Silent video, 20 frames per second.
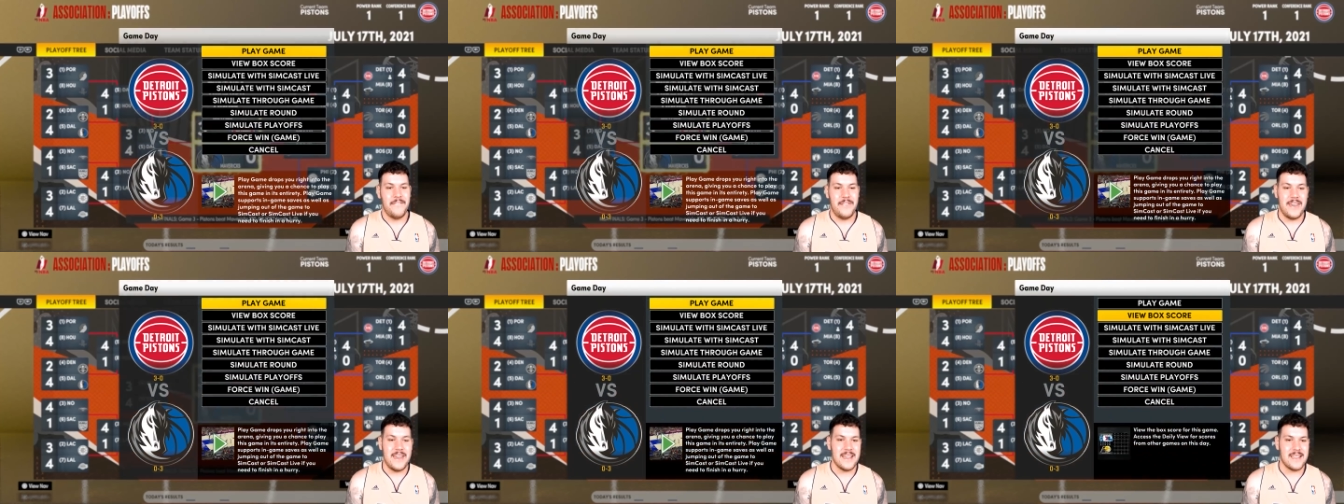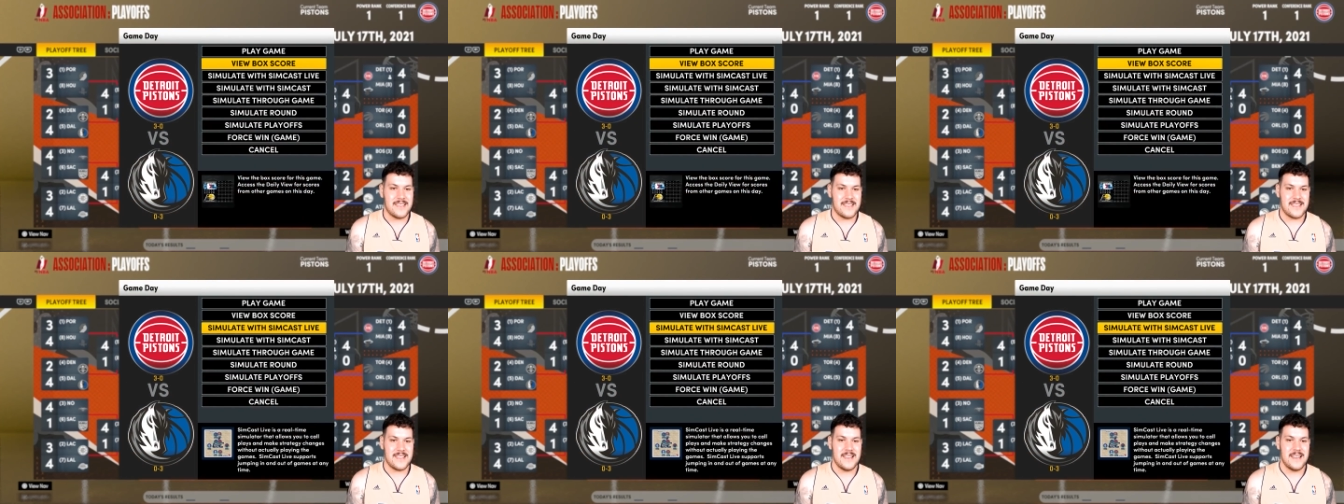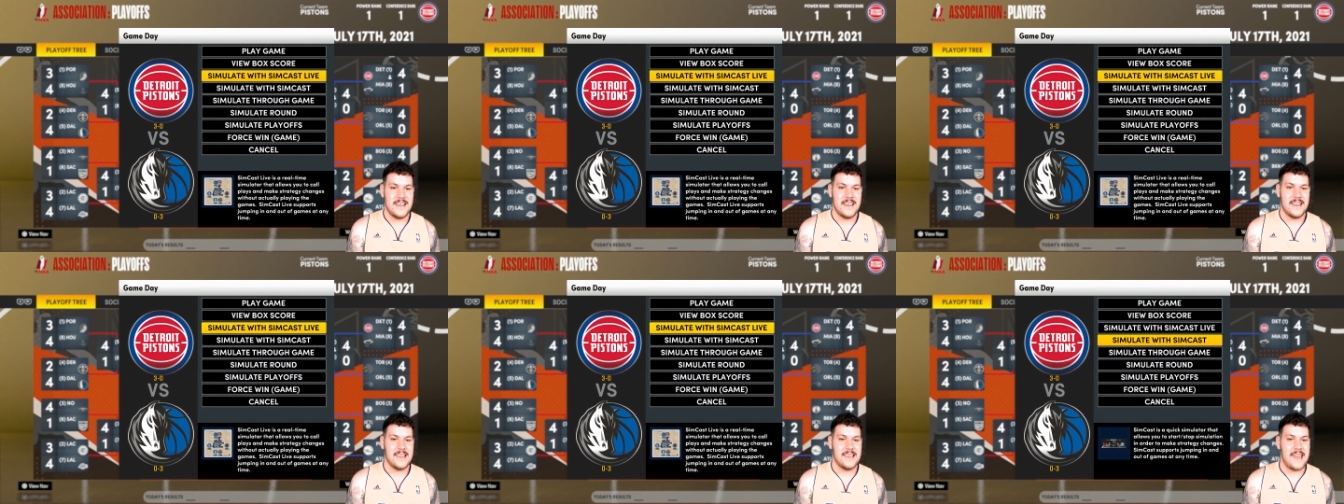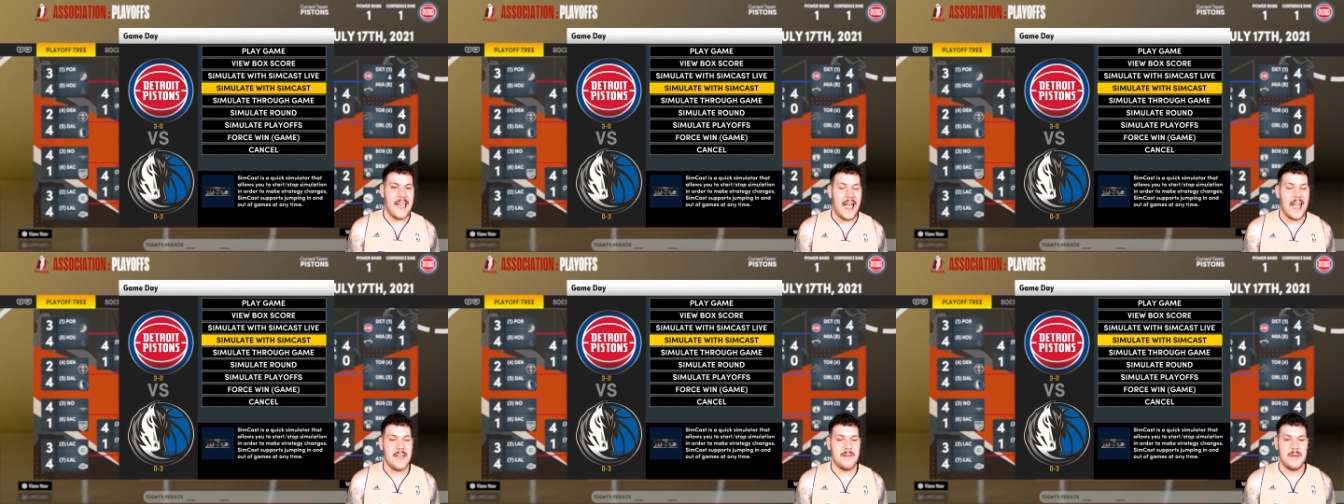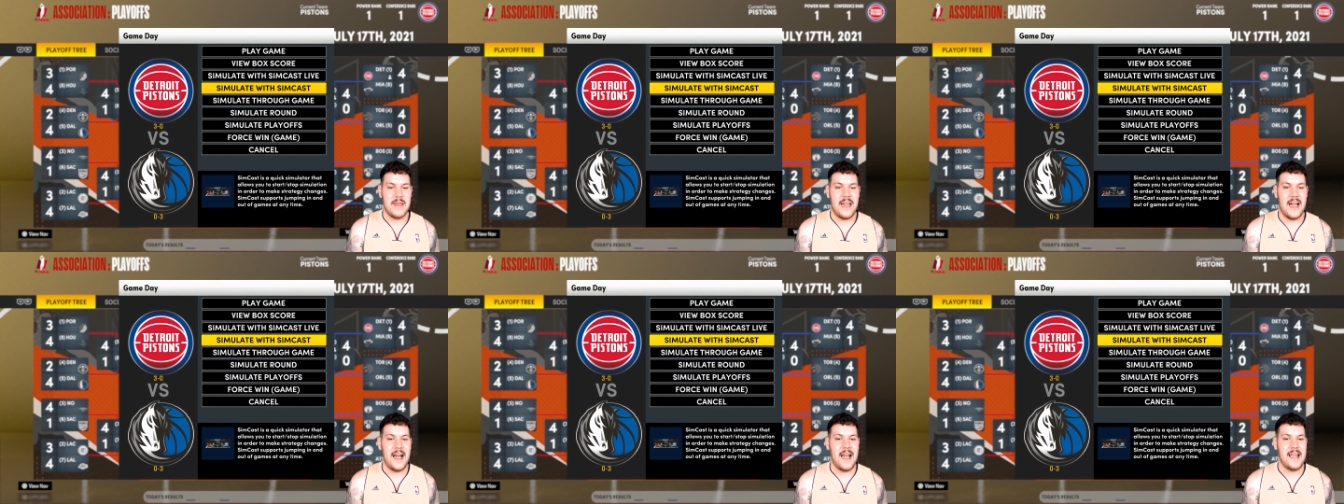this game
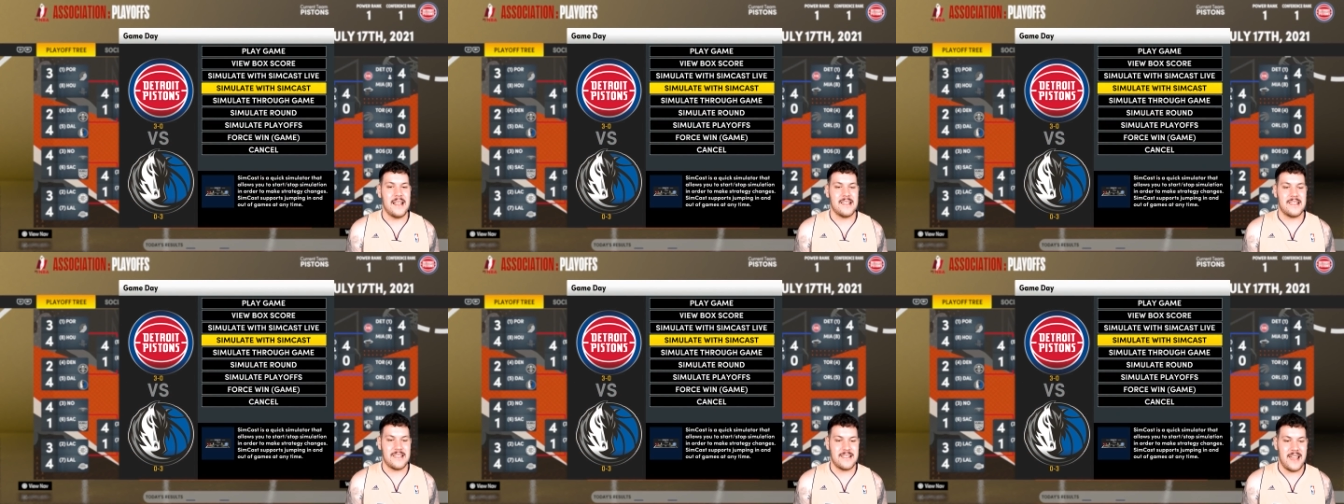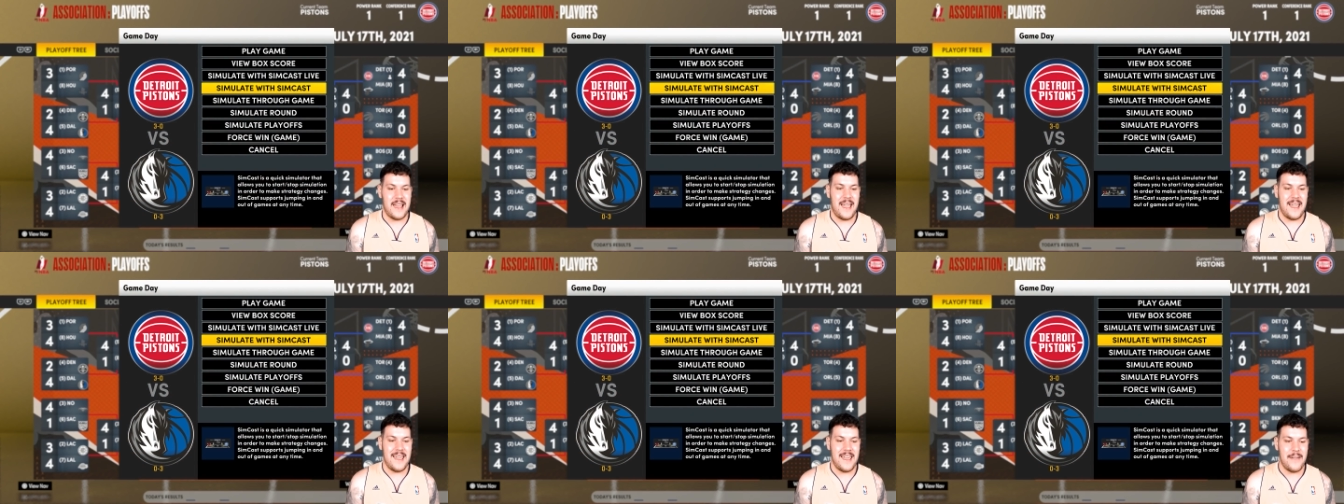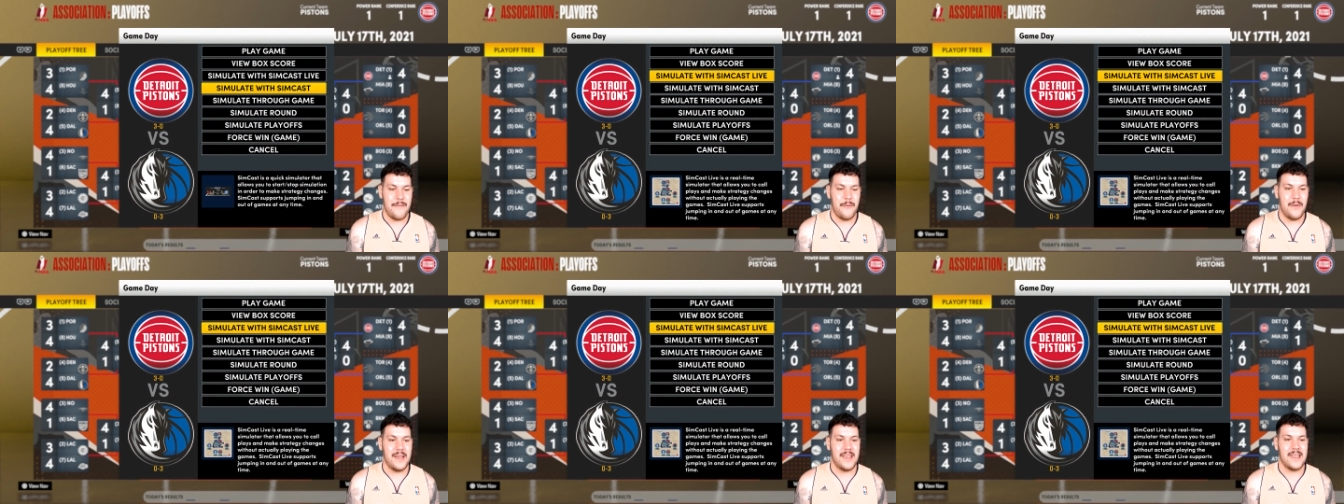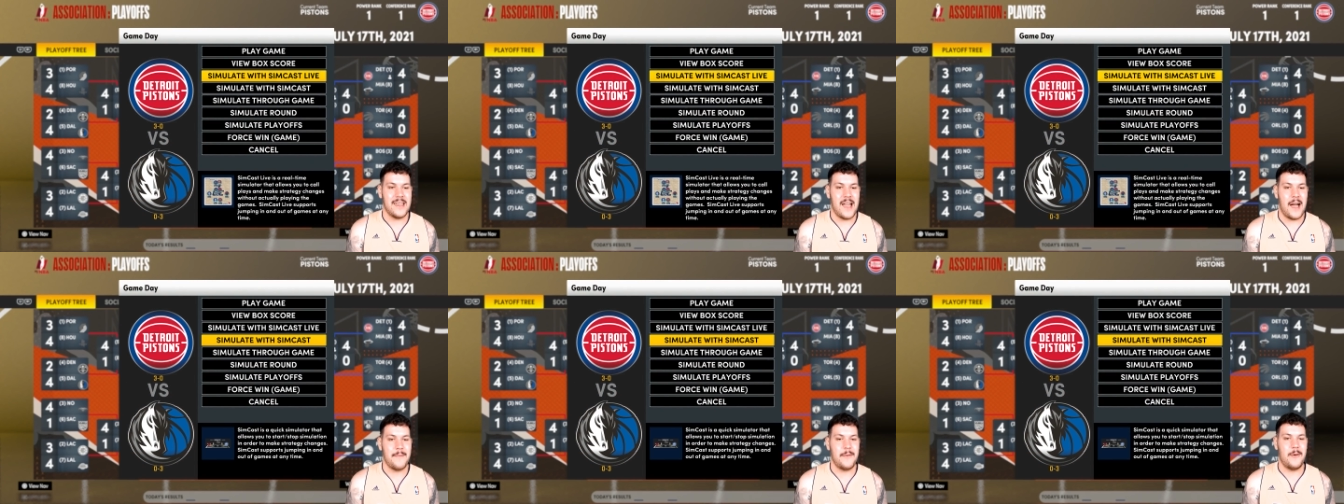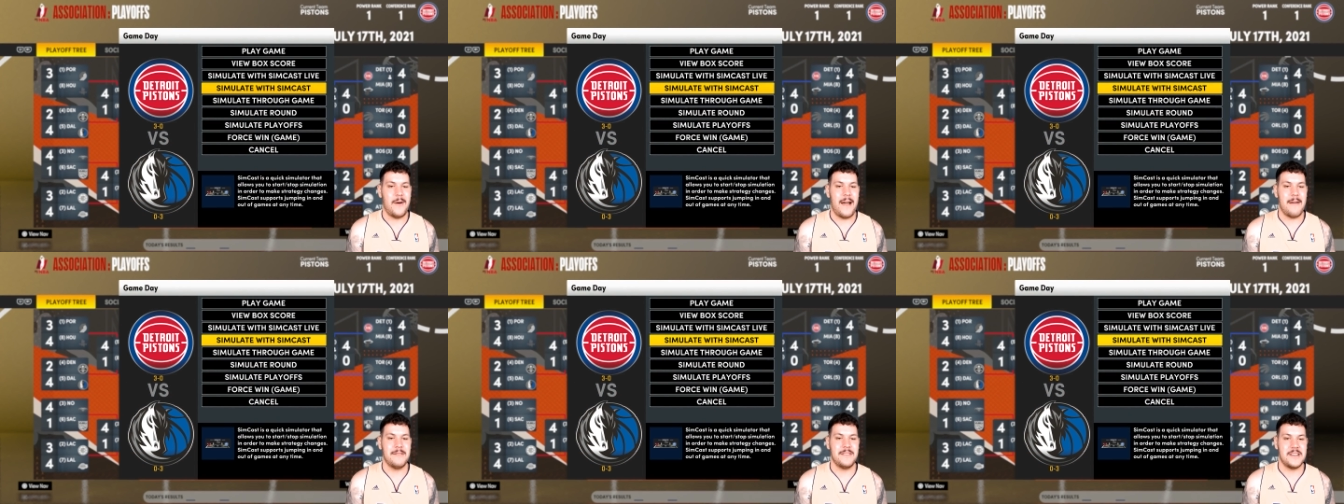here and see if we can come
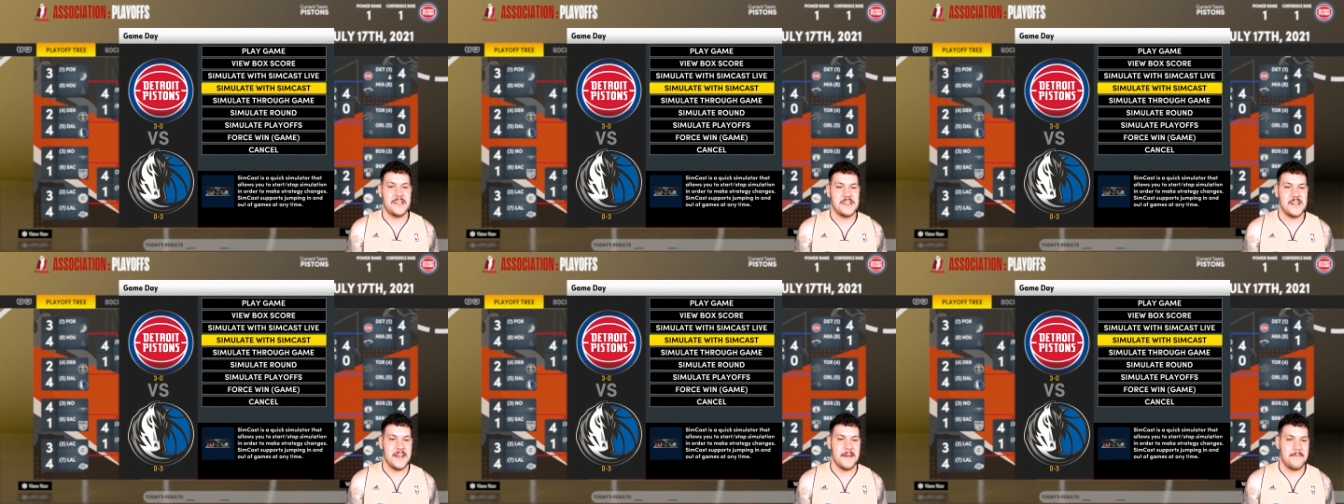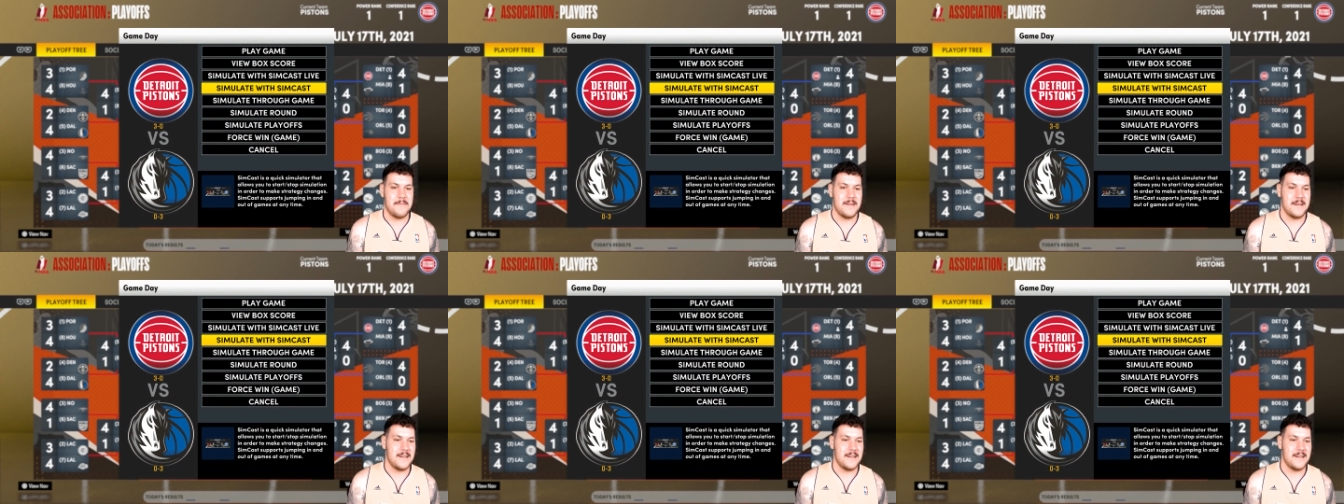away with the chip.